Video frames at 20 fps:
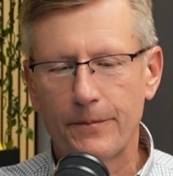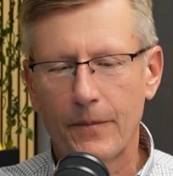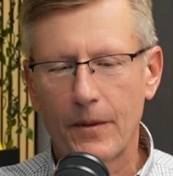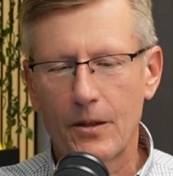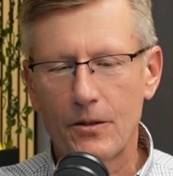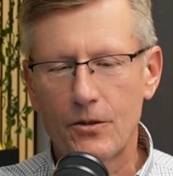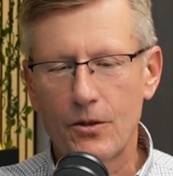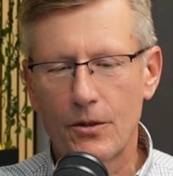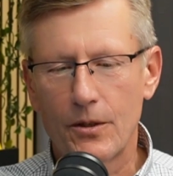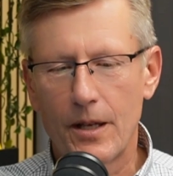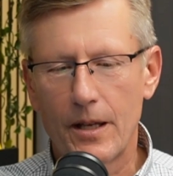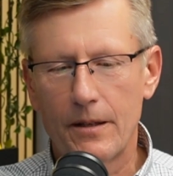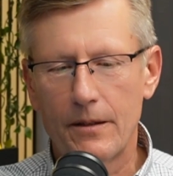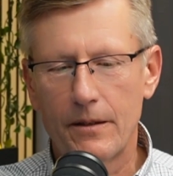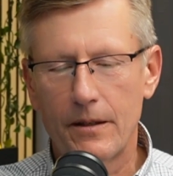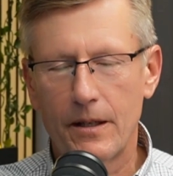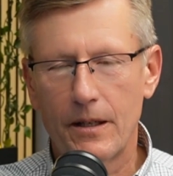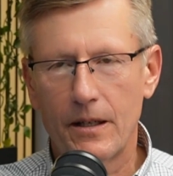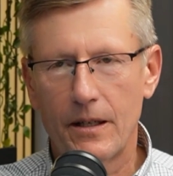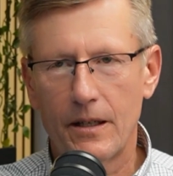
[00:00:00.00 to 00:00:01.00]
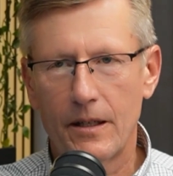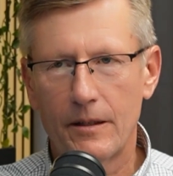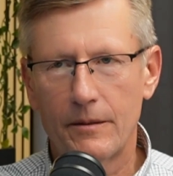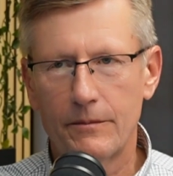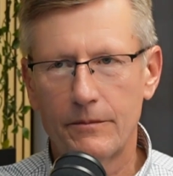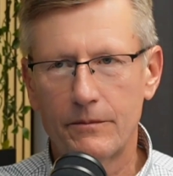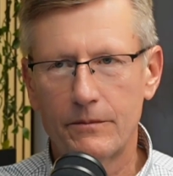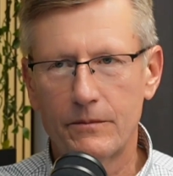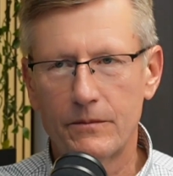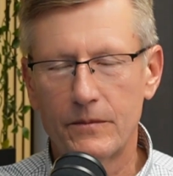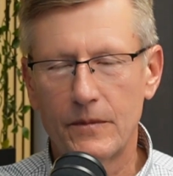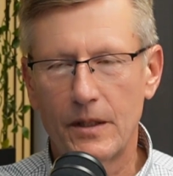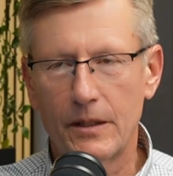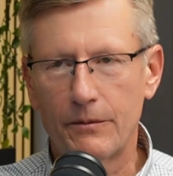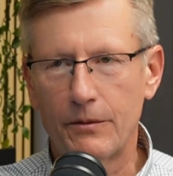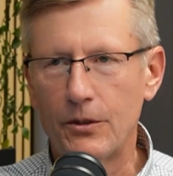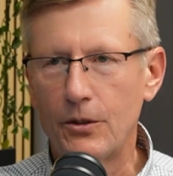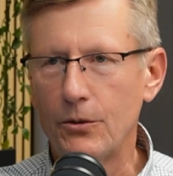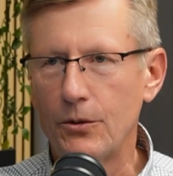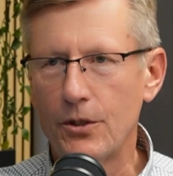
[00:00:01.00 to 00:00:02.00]
so then, like
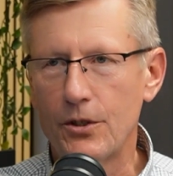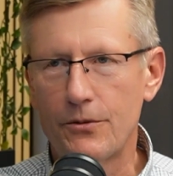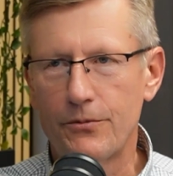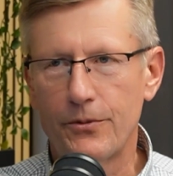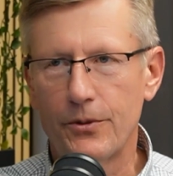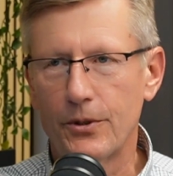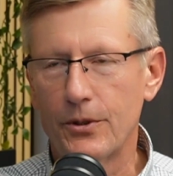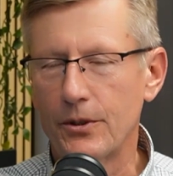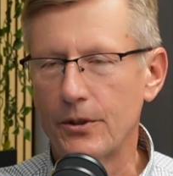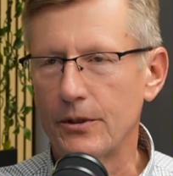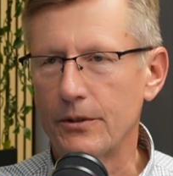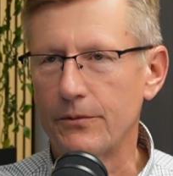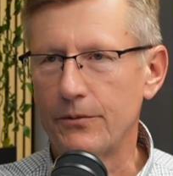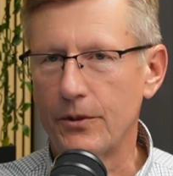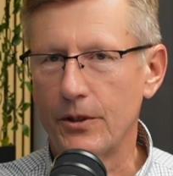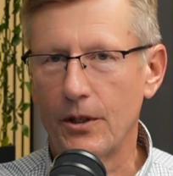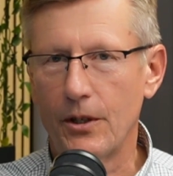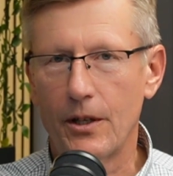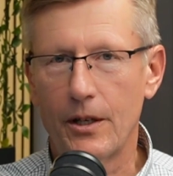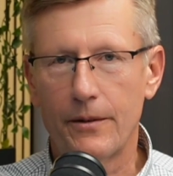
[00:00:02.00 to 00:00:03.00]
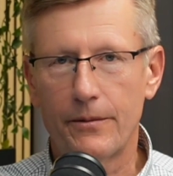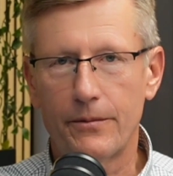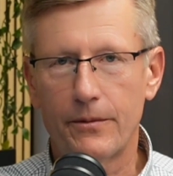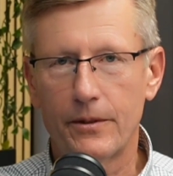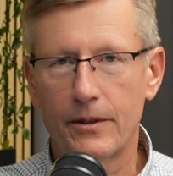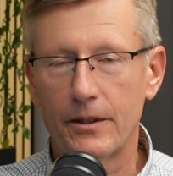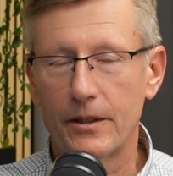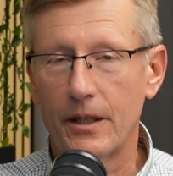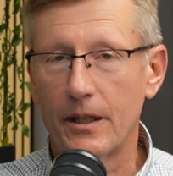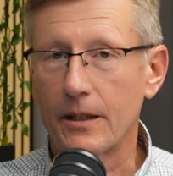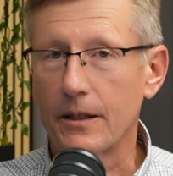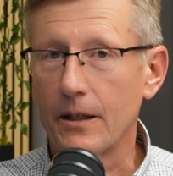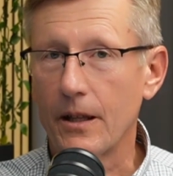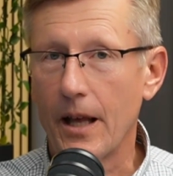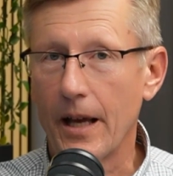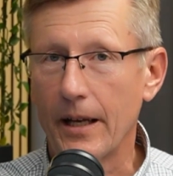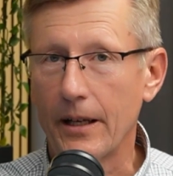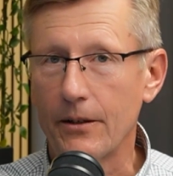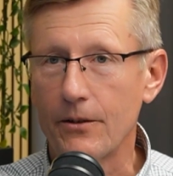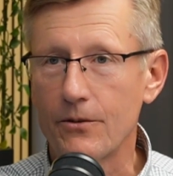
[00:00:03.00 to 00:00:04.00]
we do this for a lot of our
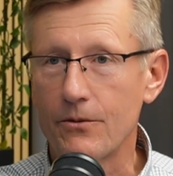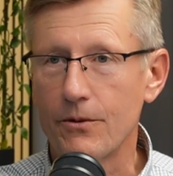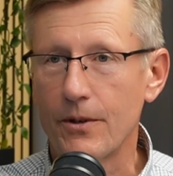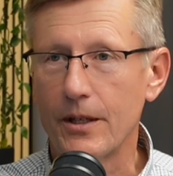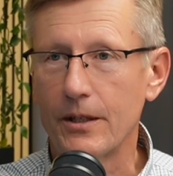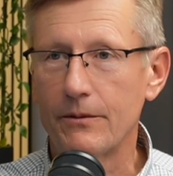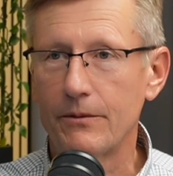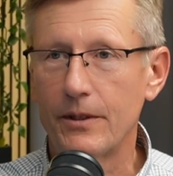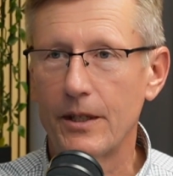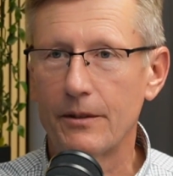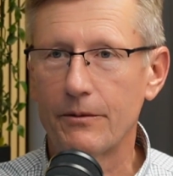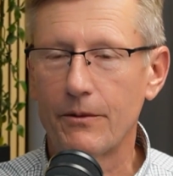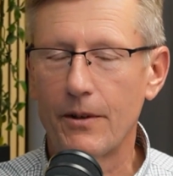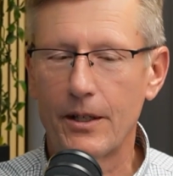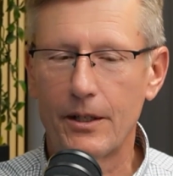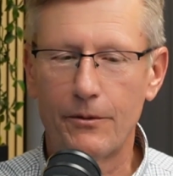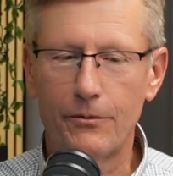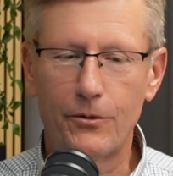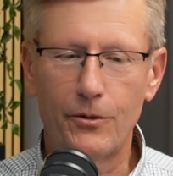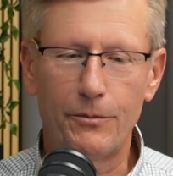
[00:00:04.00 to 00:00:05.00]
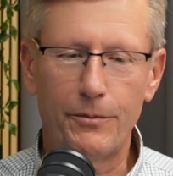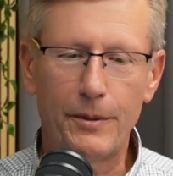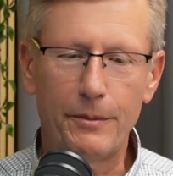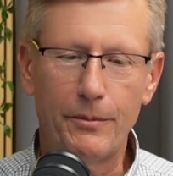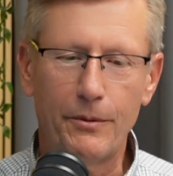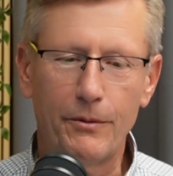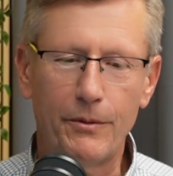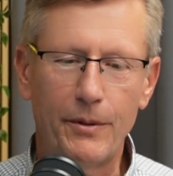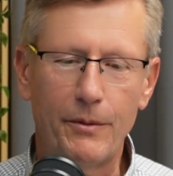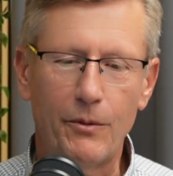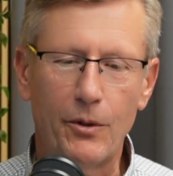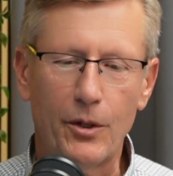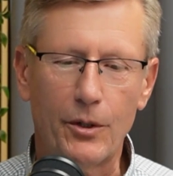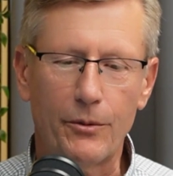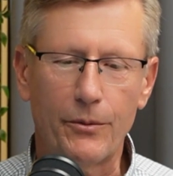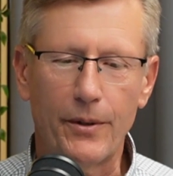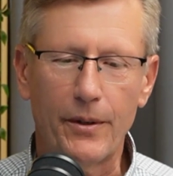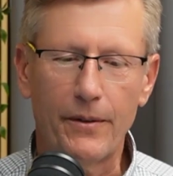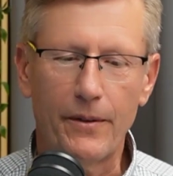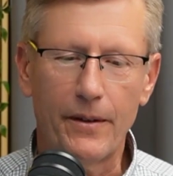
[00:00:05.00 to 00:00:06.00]
clients, right? We have quite a few people we
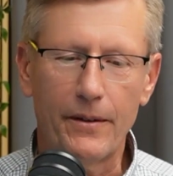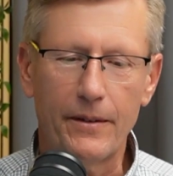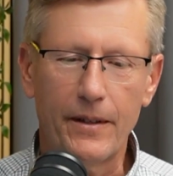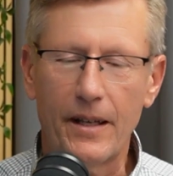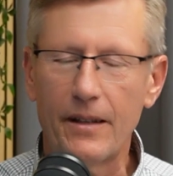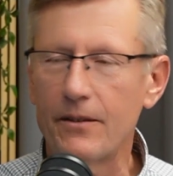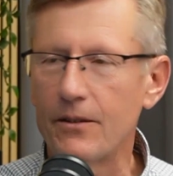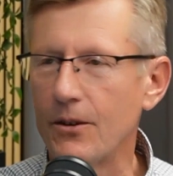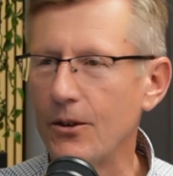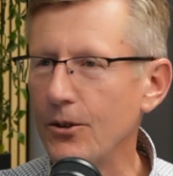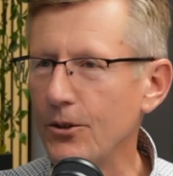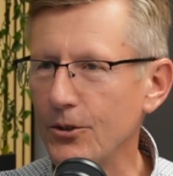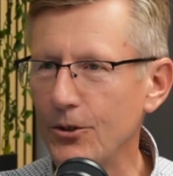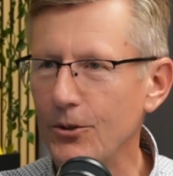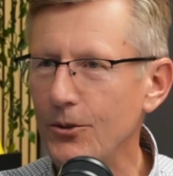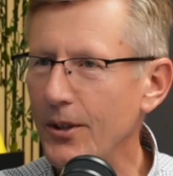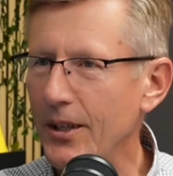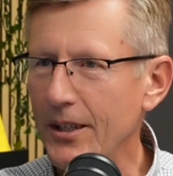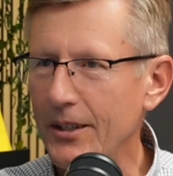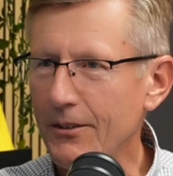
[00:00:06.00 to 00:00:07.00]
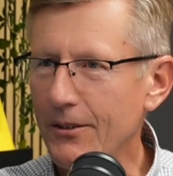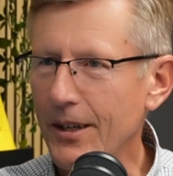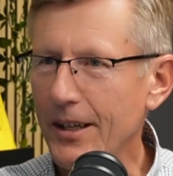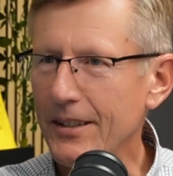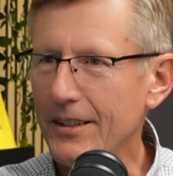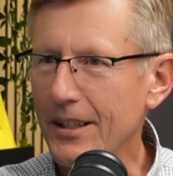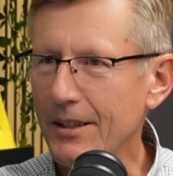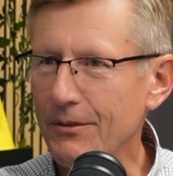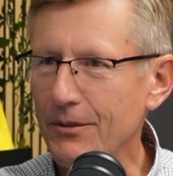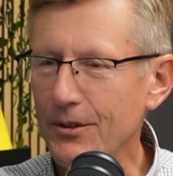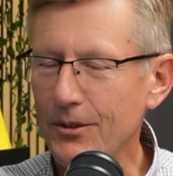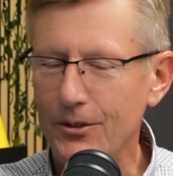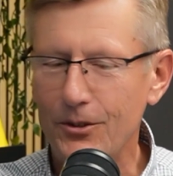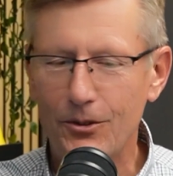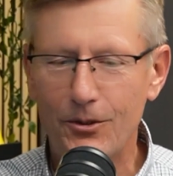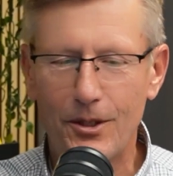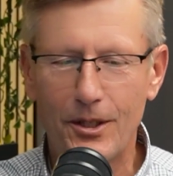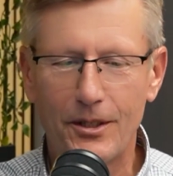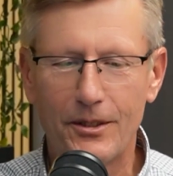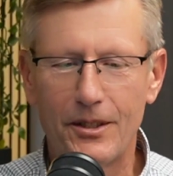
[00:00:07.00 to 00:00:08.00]
work with, and they're all unique, right? They have a
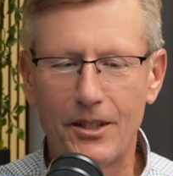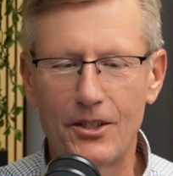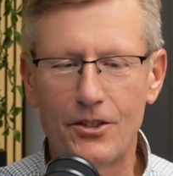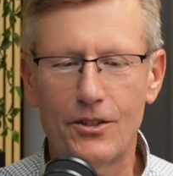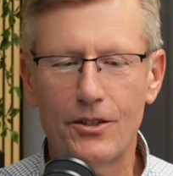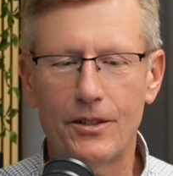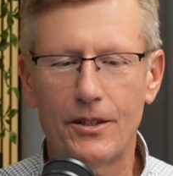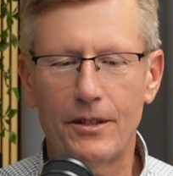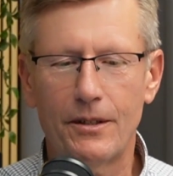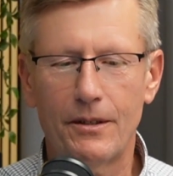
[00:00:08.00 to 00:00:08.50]
unique niche in there.